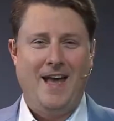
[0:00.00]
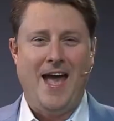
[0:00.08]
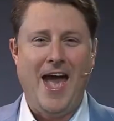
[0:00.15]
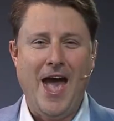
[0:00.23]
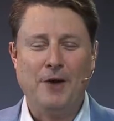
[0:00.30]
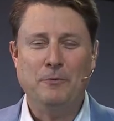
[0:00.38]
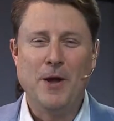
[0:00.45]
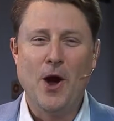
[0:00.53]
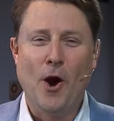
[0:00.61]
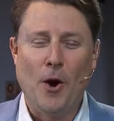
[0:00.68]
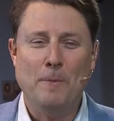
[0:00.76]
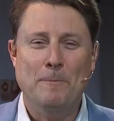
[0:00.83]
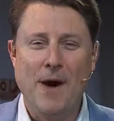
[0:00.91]
And we
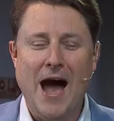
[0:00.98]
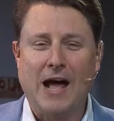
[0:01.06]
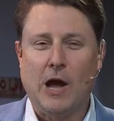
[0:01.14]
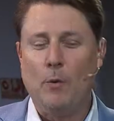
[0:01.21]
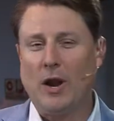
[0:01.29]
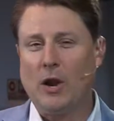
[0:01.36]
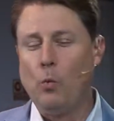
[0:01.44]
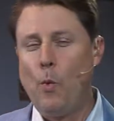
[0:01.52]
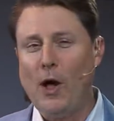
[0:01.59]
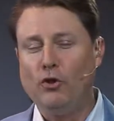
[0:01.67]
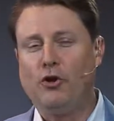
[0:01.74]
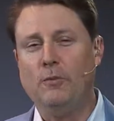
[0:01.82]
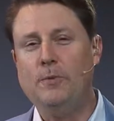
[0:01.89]
are back. I want to
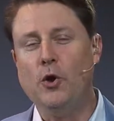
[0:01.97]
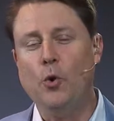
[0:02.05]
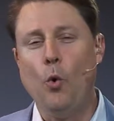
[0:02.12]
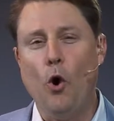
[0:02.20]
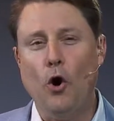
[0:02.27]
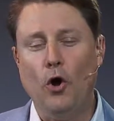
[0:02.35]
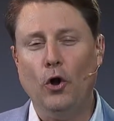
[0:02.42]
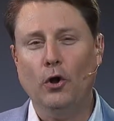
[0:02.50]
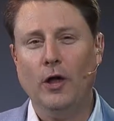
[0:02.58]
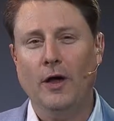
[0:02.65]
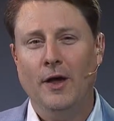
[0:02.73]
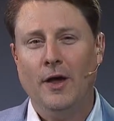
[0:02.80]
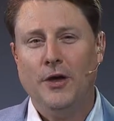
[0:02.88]
welcome you
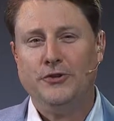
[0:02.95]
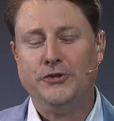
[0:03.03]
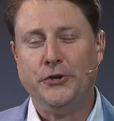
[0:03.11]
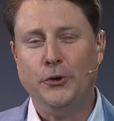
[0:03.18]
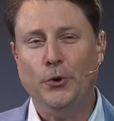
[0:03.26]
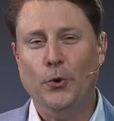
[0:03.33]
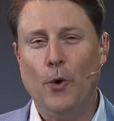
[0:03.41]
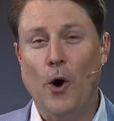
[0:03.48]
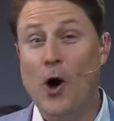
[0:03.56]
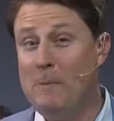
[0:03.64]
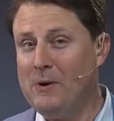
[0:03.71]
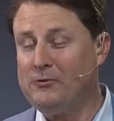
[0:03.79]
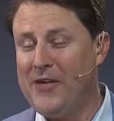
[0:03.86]
all to
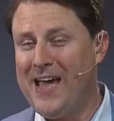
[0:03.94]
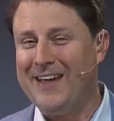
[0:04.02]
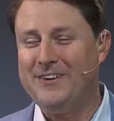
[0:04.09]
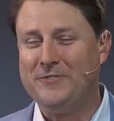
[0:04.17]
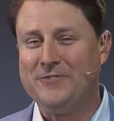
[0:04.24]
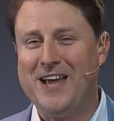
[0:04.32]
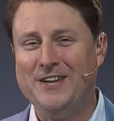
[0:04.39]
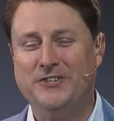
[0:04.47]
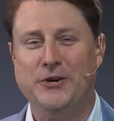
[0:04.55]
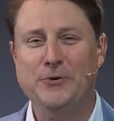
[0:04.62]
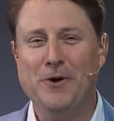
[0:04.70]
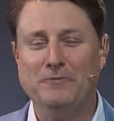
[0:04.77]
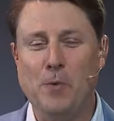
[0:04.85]
almost the end of day
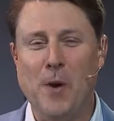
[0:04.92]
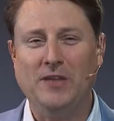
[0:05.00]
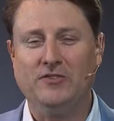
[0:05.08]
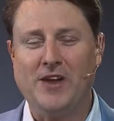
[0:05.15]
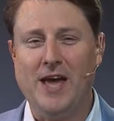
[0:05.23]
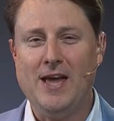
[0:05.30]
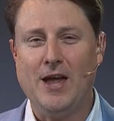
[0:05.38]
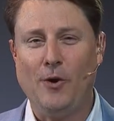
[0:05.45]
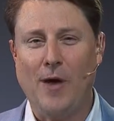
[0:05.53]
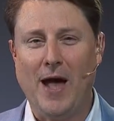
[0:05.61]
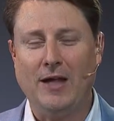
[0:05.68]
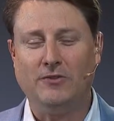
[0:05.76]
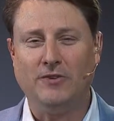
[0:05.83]
2 of Wednesday here
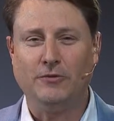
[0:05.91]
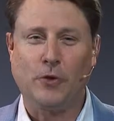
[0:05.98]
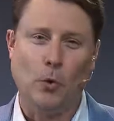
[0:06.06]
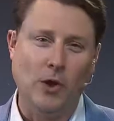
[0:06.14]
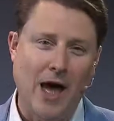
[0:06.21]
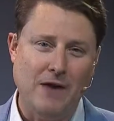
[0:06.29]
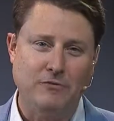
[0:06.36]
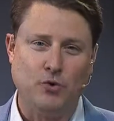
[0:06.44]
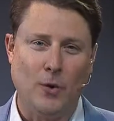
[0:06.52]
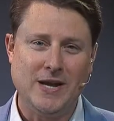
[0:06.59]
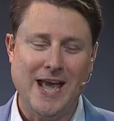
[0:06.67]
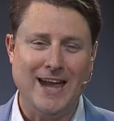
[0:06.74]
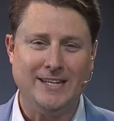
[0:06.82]
at Cisco Live
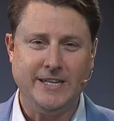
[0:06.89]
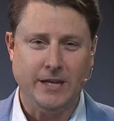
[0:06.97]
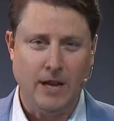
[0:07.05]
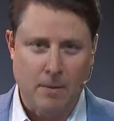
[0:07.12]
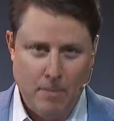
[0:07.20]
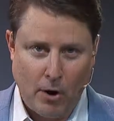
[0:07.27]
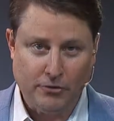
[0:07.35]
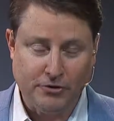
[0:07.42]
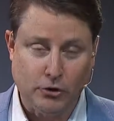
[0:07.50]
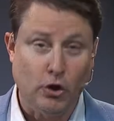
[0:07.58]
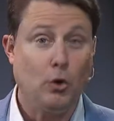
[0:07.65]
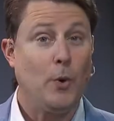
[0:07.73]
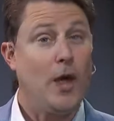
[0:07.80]
2018 in
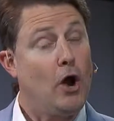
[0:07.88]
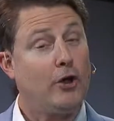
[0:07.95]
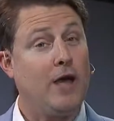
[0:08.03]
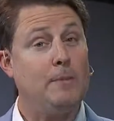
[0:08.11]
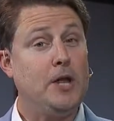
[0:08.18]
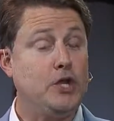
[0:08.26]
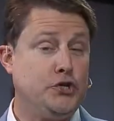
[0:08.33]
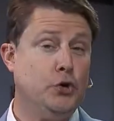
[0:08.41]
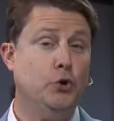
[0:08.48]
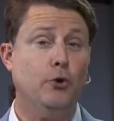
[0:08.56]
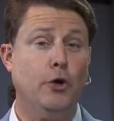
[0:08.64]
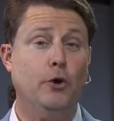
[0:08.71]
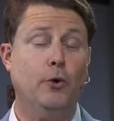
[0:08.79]
Barcelona. We are coming
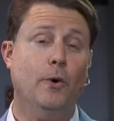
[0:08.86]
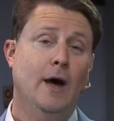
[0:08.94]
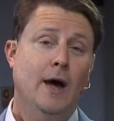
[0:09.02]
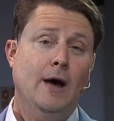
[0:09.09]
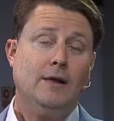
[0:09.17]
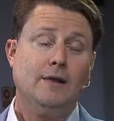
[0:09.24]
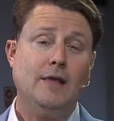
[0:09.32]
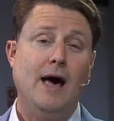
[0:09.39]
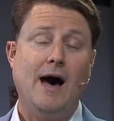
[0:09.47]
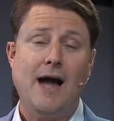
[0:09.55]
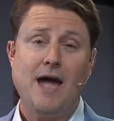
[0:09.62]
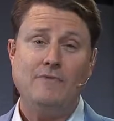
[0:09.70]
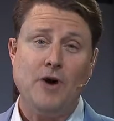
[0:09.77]
to you
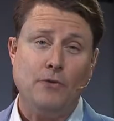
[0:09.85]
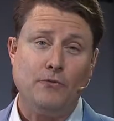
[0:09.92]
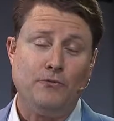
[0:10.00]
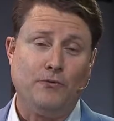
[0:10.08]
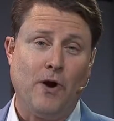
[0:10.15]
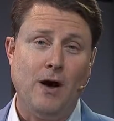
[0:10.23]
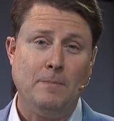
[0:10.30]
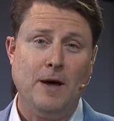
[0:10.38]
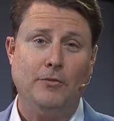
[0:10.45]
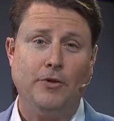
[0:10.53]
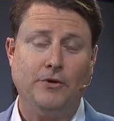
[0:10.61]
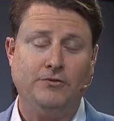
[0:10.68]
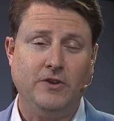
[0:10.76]
live from
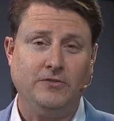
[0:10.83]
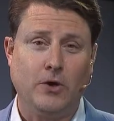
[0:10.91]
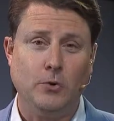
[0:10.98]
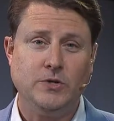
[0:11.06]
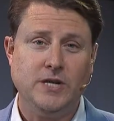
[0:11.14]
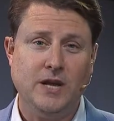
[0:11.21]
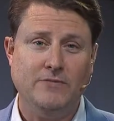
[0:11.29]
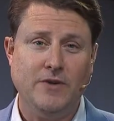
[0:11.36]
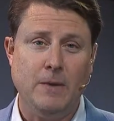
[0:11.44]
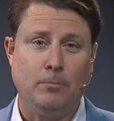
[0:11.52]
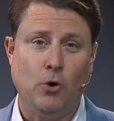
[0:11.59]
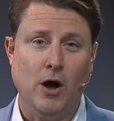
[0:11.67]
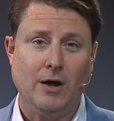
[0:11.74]
the Cisco
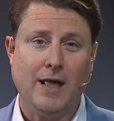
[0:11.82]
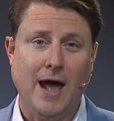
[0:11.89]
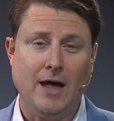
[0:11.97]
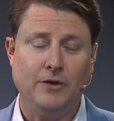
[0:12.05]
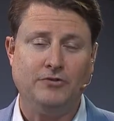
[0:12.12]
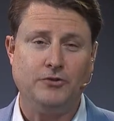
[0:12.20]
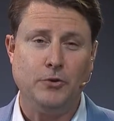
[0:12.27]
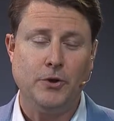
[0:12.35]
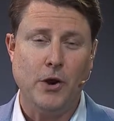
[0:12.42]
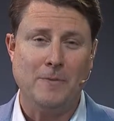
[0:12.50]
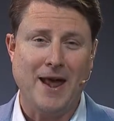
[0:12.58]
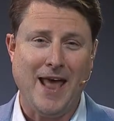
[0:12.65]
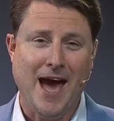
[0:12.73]
TV broadcast studio,
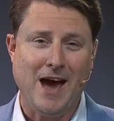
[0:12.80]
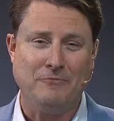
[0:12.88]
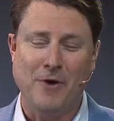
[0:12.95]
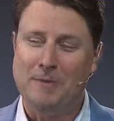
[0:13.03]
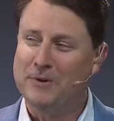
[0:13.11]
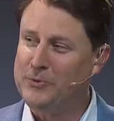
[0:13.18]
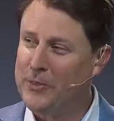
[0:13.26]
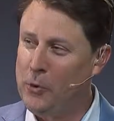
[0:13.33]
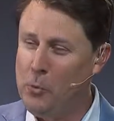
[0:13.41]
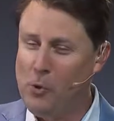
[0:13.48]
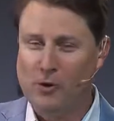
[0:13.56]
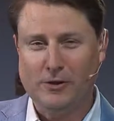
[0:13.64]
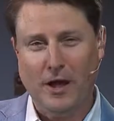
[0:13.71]
about halfway between the
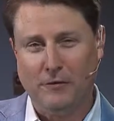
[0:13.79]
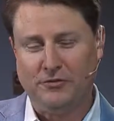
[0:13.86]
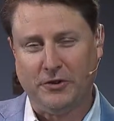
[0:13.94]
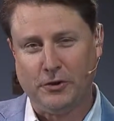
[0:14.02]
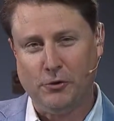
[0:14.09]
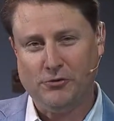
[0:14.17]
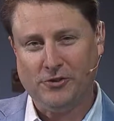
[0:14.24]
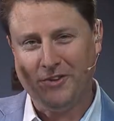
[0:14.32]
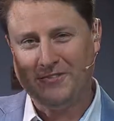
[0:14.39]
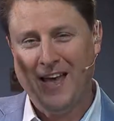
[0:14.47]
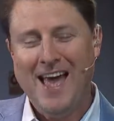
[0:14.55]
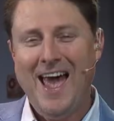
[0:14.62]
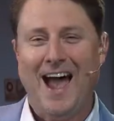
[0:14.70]
world of solutions
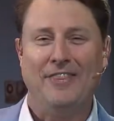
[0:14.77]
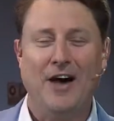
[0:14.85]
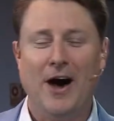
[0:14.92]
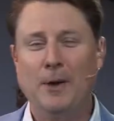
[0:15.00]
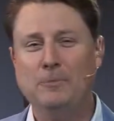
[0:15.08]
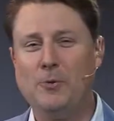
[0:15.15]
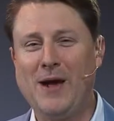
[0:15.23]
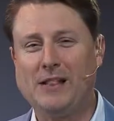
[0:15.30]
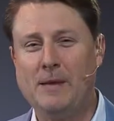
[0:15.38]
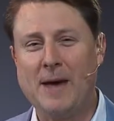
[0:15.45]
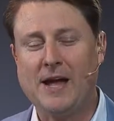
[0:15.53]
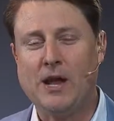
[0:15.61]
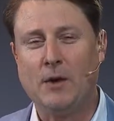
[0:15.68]
and the hub directly
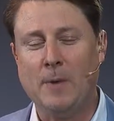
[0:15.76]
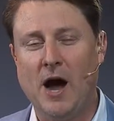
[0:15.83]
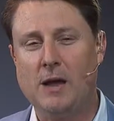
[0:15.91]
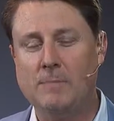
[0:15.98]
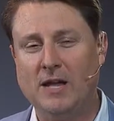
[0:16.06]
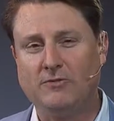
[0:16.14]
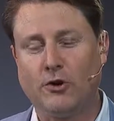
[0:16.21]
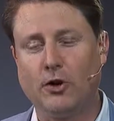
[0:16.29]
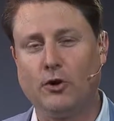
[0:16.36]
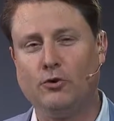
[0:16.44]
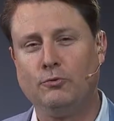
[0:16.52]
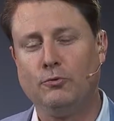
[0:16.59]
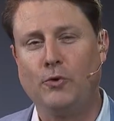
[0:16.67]
back here behind me. It's been
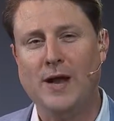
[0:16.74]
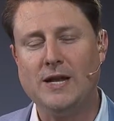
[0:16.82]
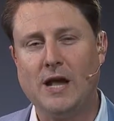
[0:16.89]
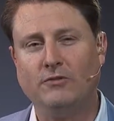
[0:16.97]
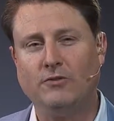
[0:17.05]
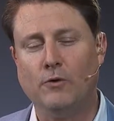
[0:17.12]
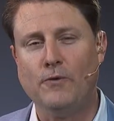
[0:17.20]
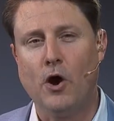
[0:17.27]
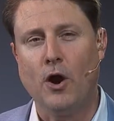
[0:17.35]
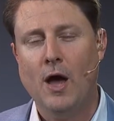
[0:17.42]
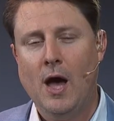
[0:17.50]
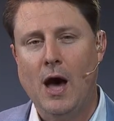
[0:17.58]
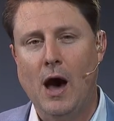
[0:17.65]
a great day so
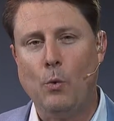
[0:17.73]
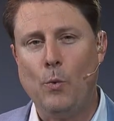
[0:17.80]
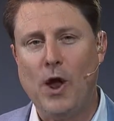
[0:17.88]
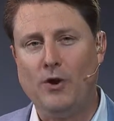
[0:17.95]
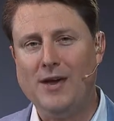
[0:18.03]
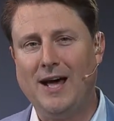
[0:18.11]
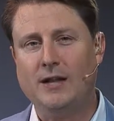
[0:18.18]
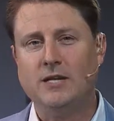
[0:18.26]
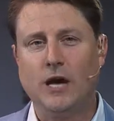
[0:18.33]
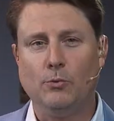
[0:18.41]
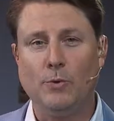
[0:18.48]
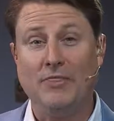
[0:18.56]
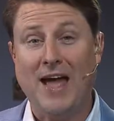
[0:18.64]
far. We are not
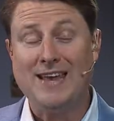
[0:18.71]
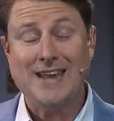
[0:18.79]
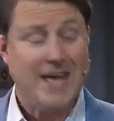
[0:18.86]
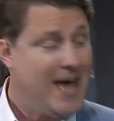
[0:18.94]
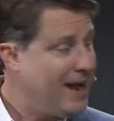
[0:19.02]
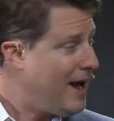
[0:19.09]
done with that day yet.